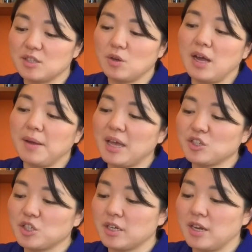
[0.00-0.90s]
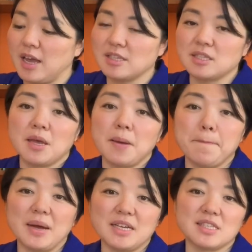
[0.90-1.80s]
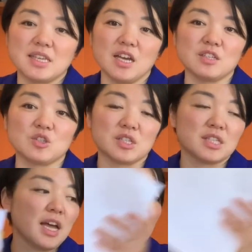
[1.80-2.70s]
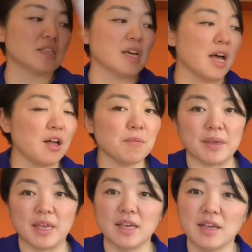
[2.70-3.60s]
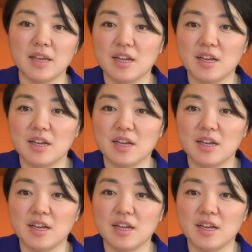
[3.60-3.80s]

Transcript: So I'm actually going to ask my son, Josiah, to help me.